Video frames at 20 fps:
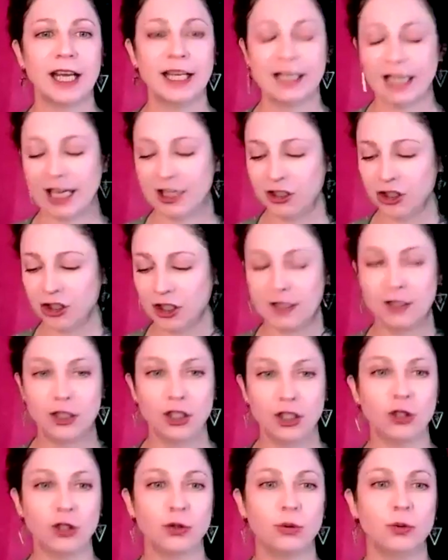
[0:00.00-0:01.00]
And I just
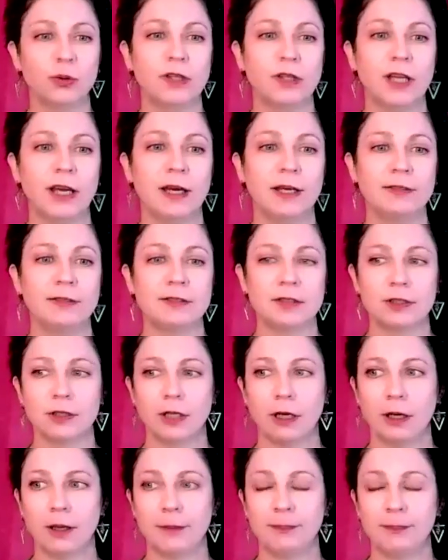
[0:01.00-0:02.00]
knew that
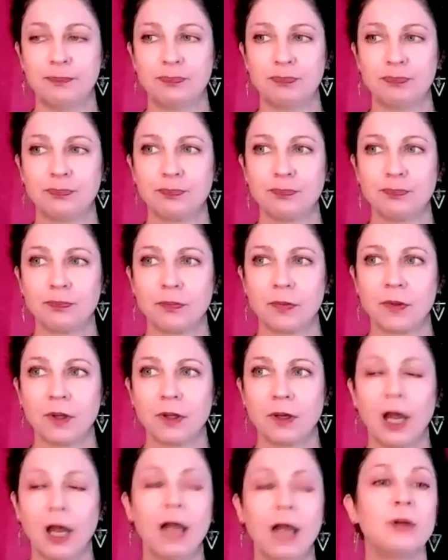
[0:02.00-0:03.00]

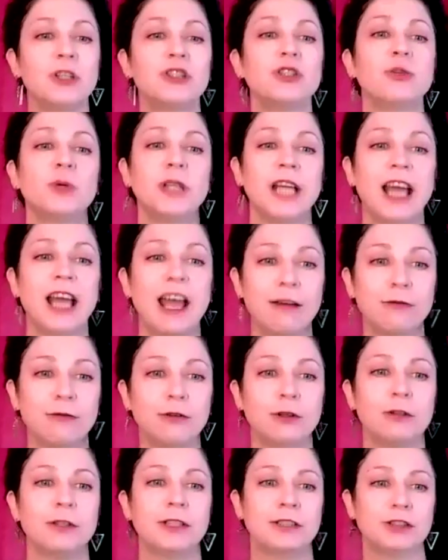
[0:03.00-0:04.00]
I would do
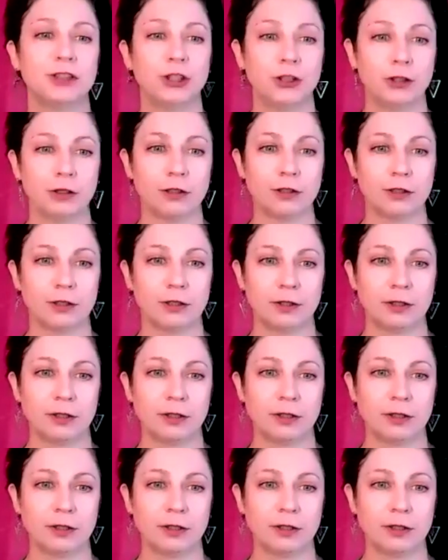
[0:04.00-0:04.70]
whatever it took